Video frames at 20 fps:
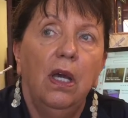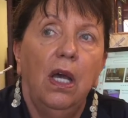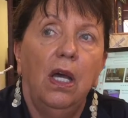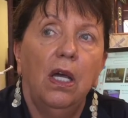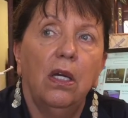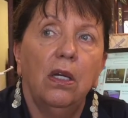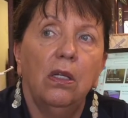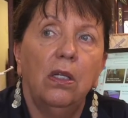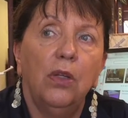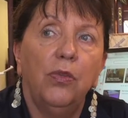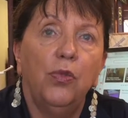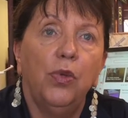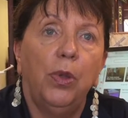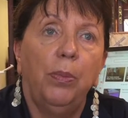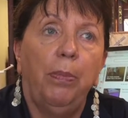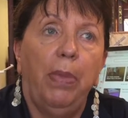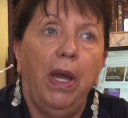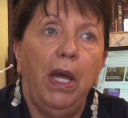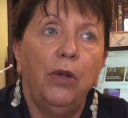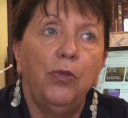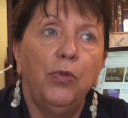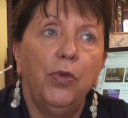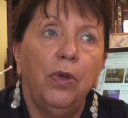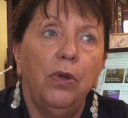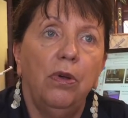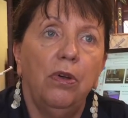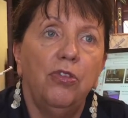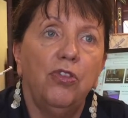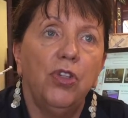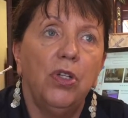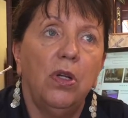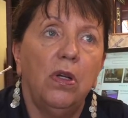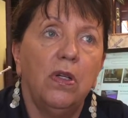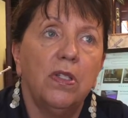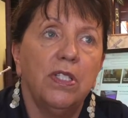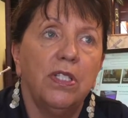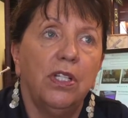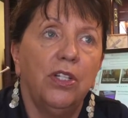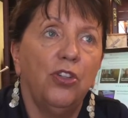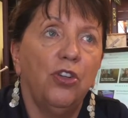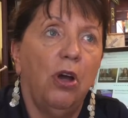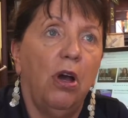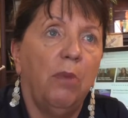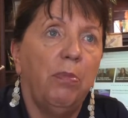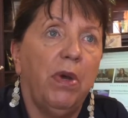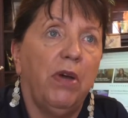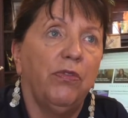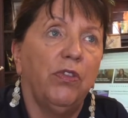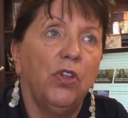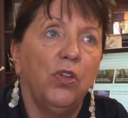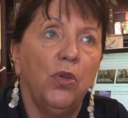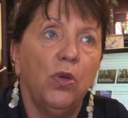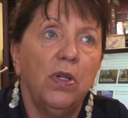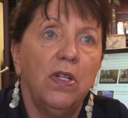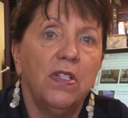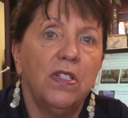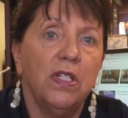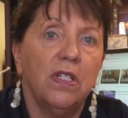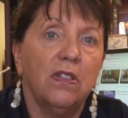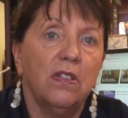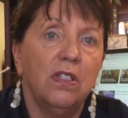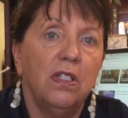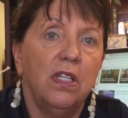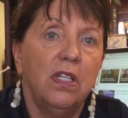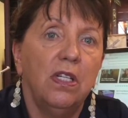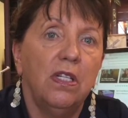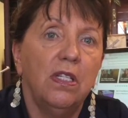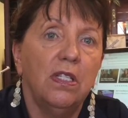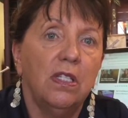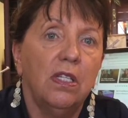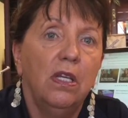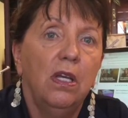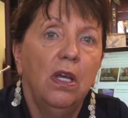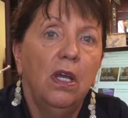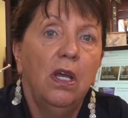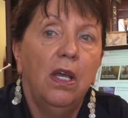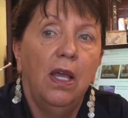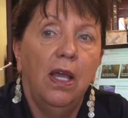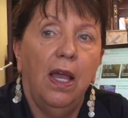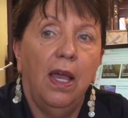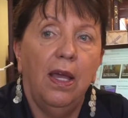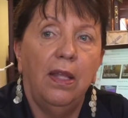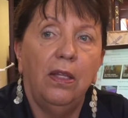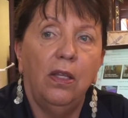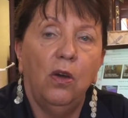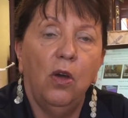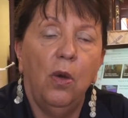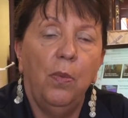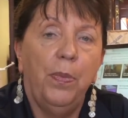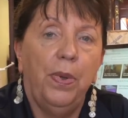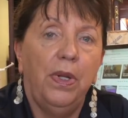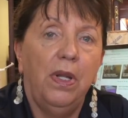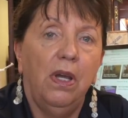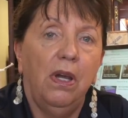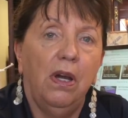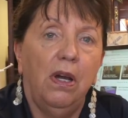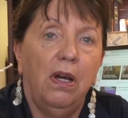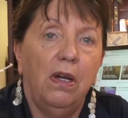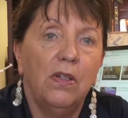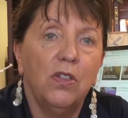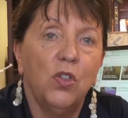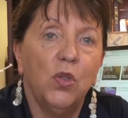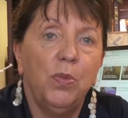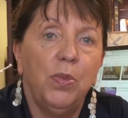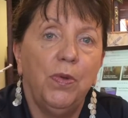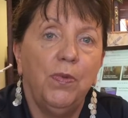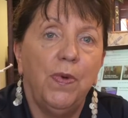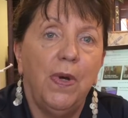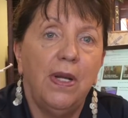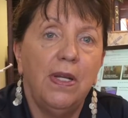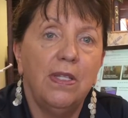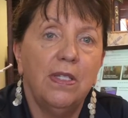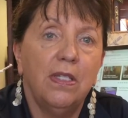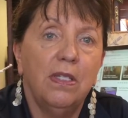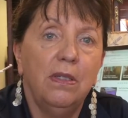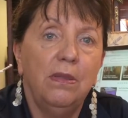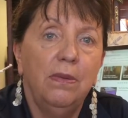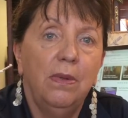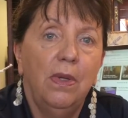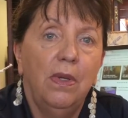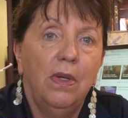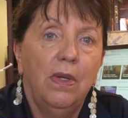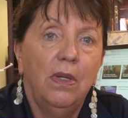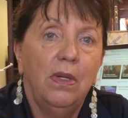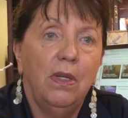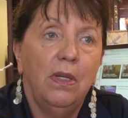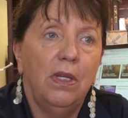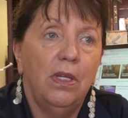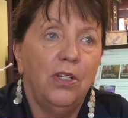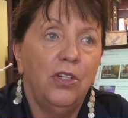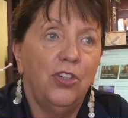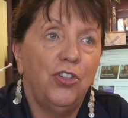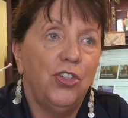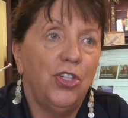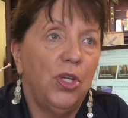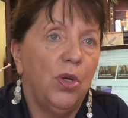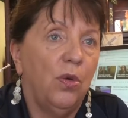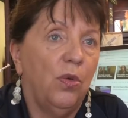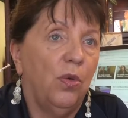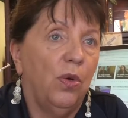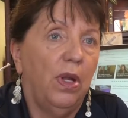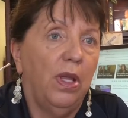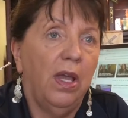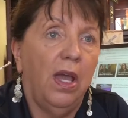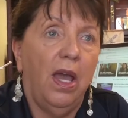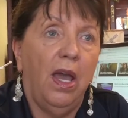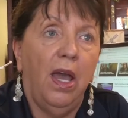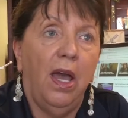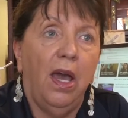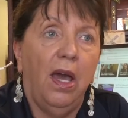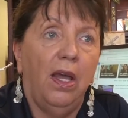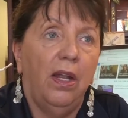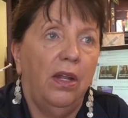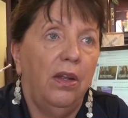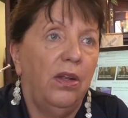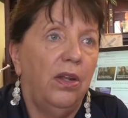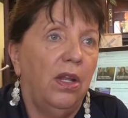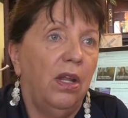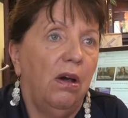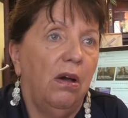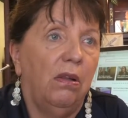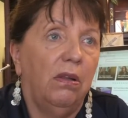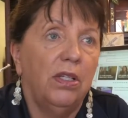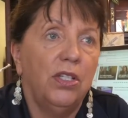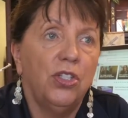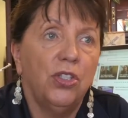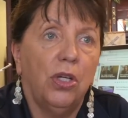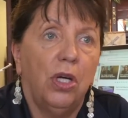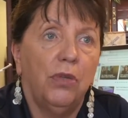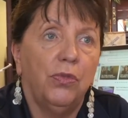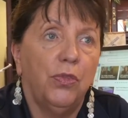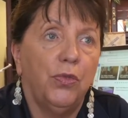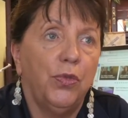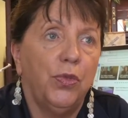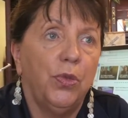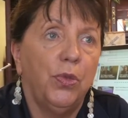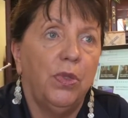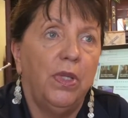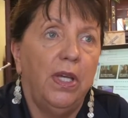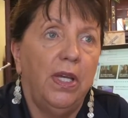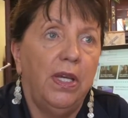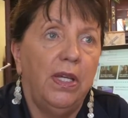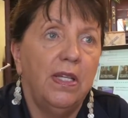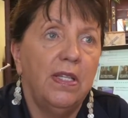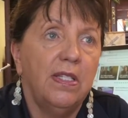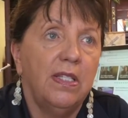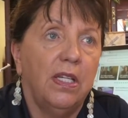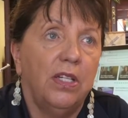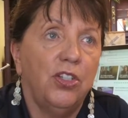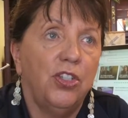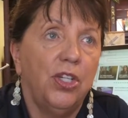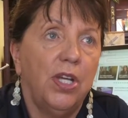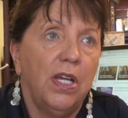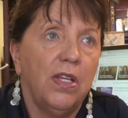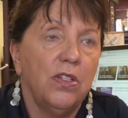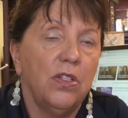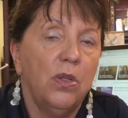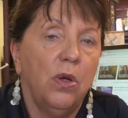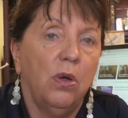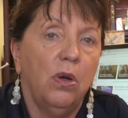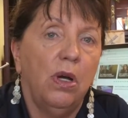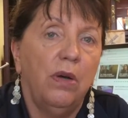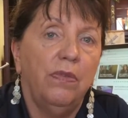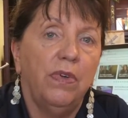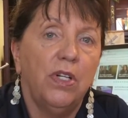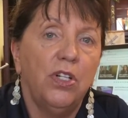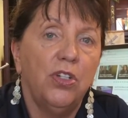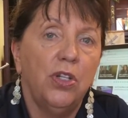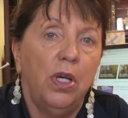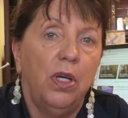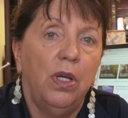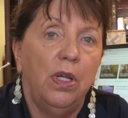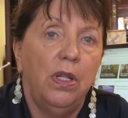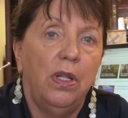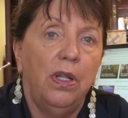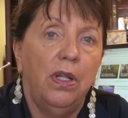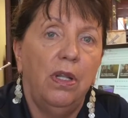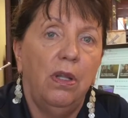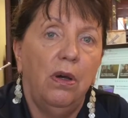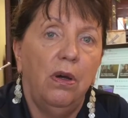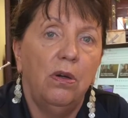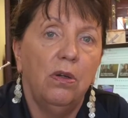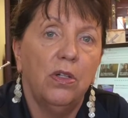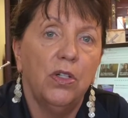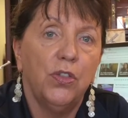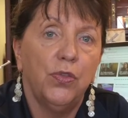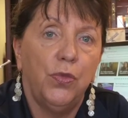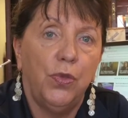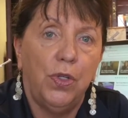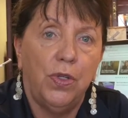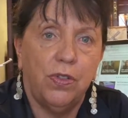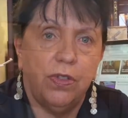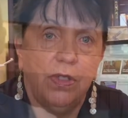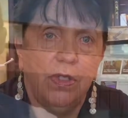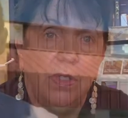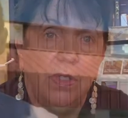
I really felt bad for her. She lost her job after 36 years, and the company car supervisor and she only had knowledge of a few days that she has no coverage on August 1st.